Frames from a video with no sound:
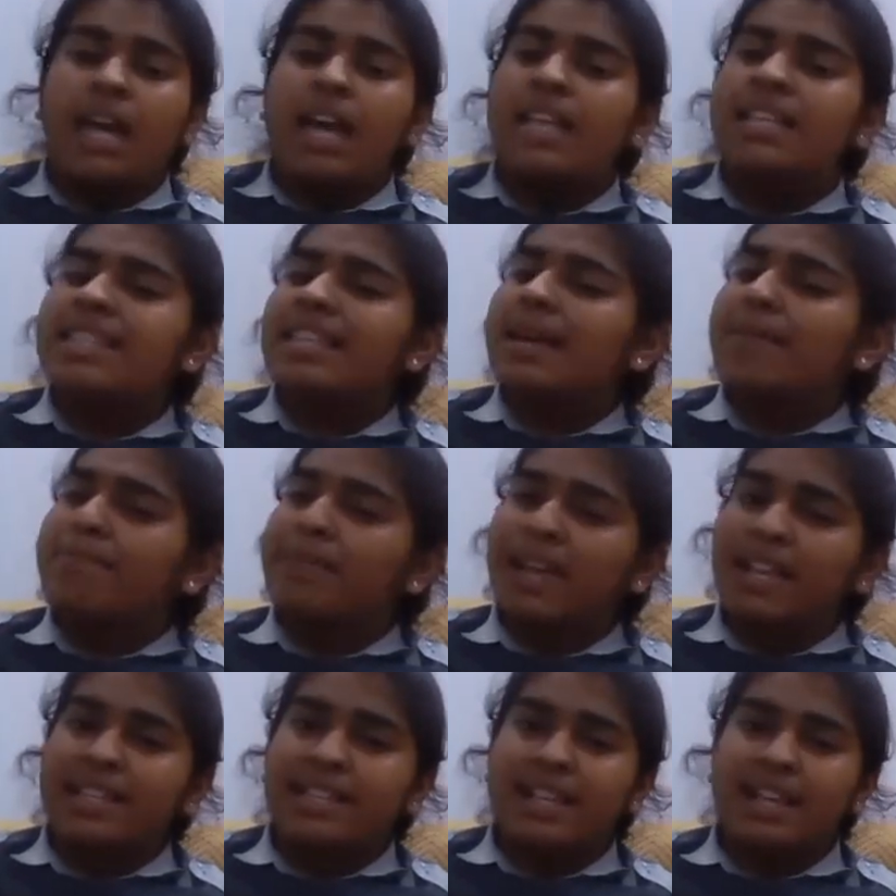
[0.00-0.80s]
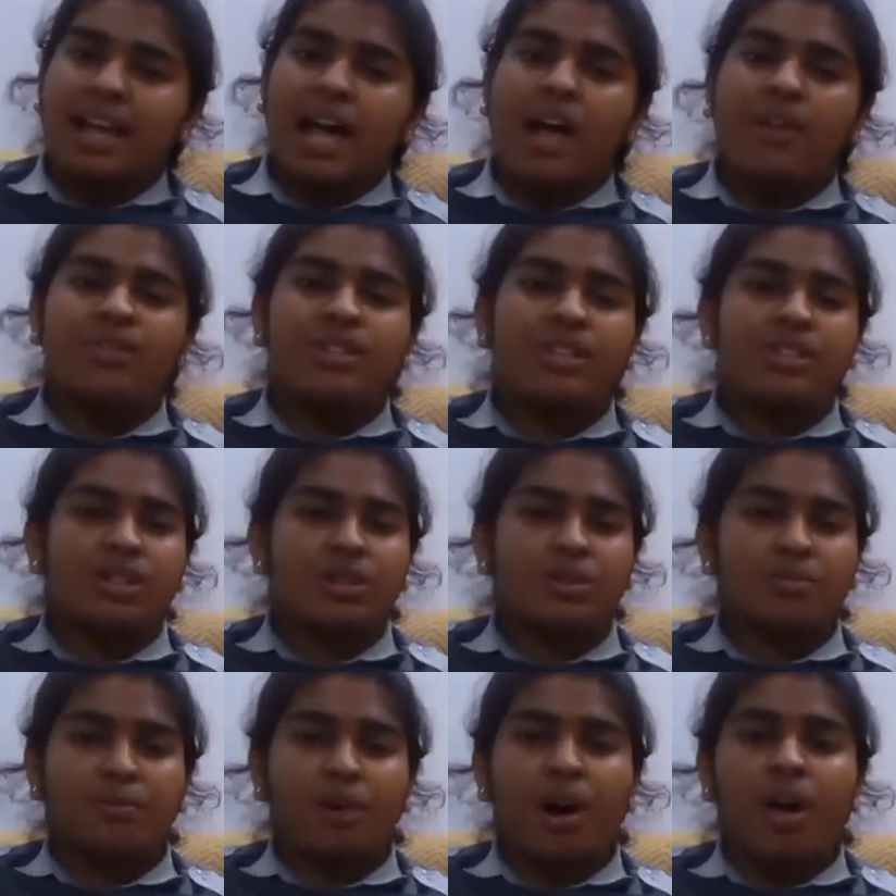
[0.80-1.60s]
It's amazing how such a
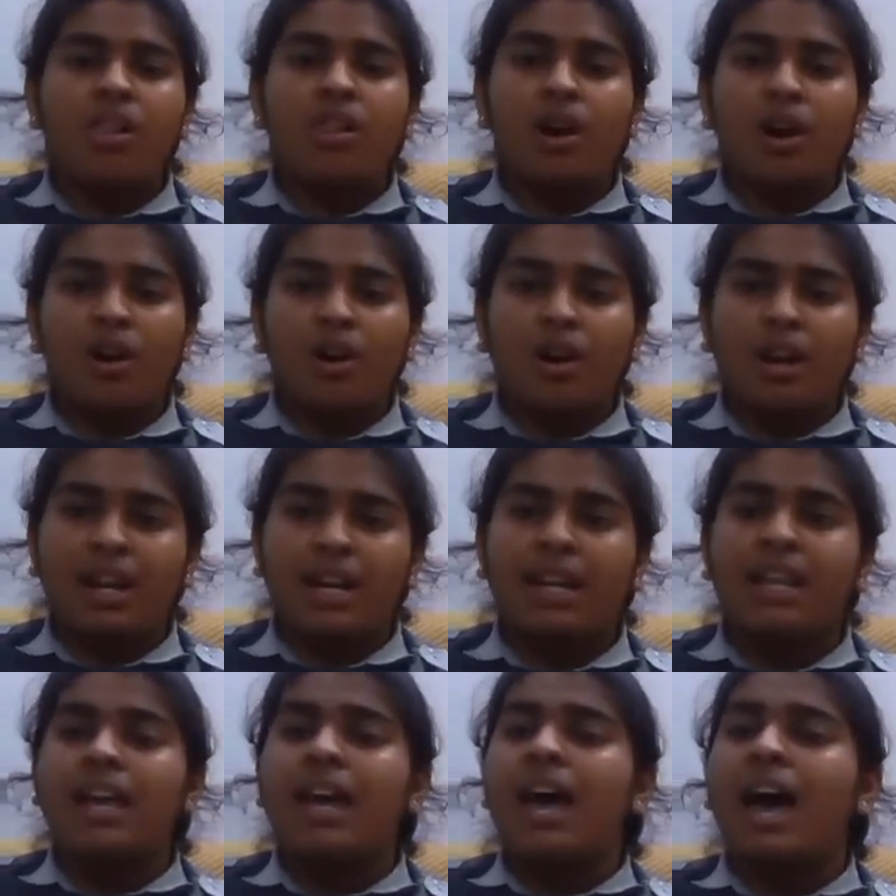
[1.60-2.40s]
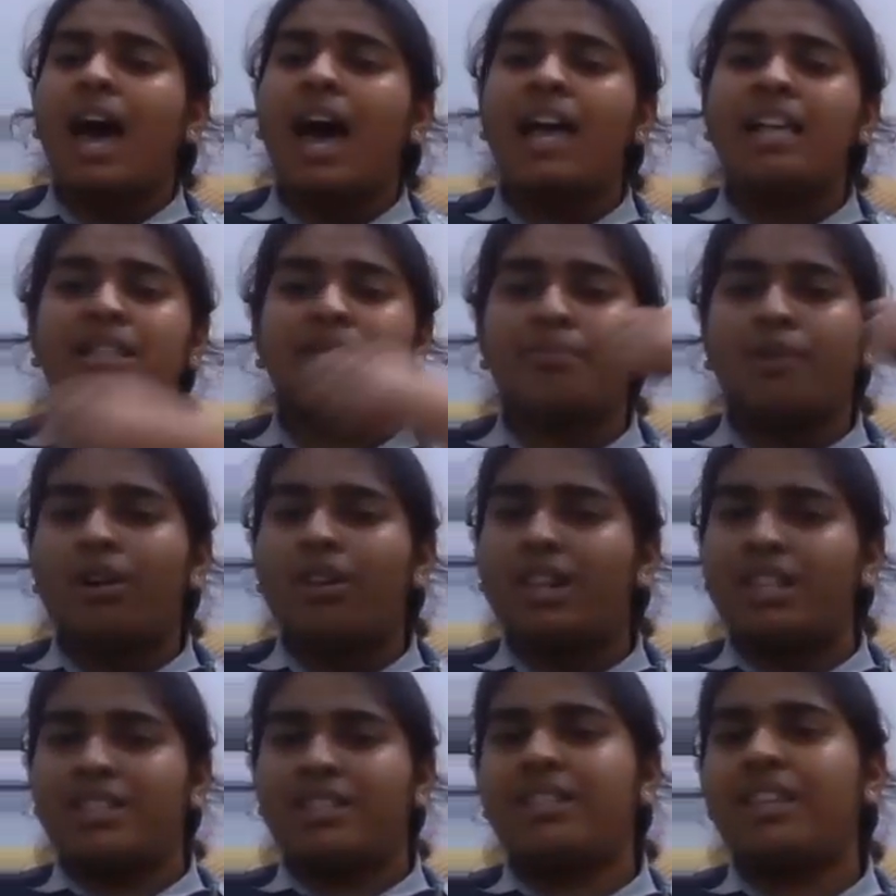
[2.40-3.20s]
small organ, as small
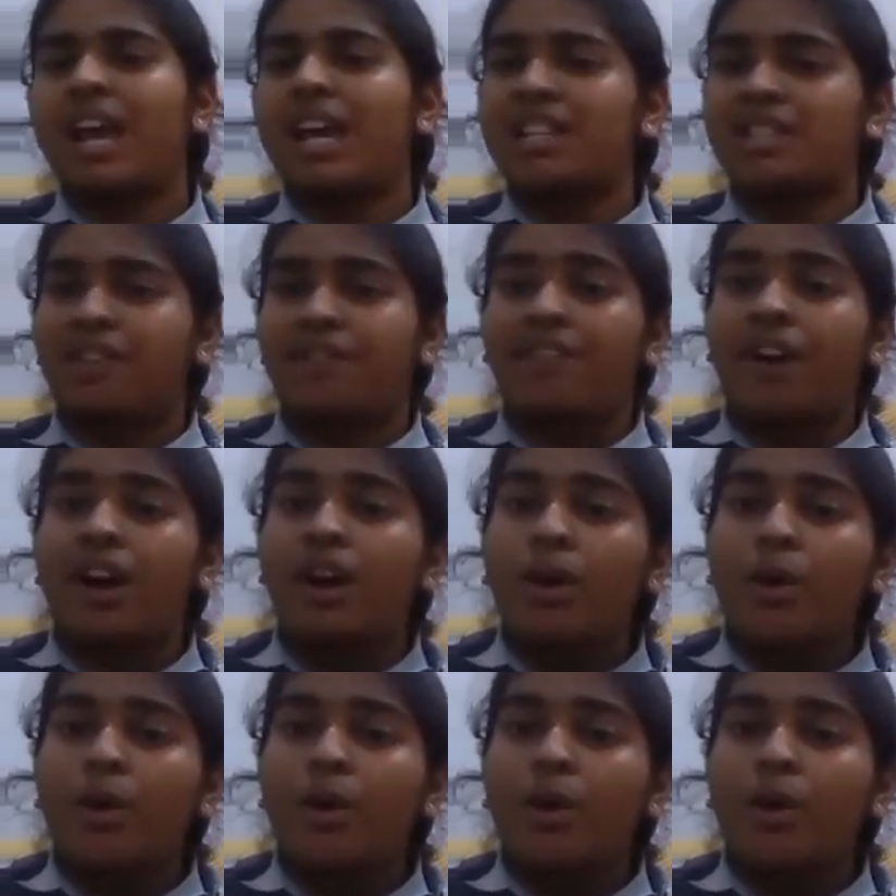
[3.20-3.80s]
as the size of our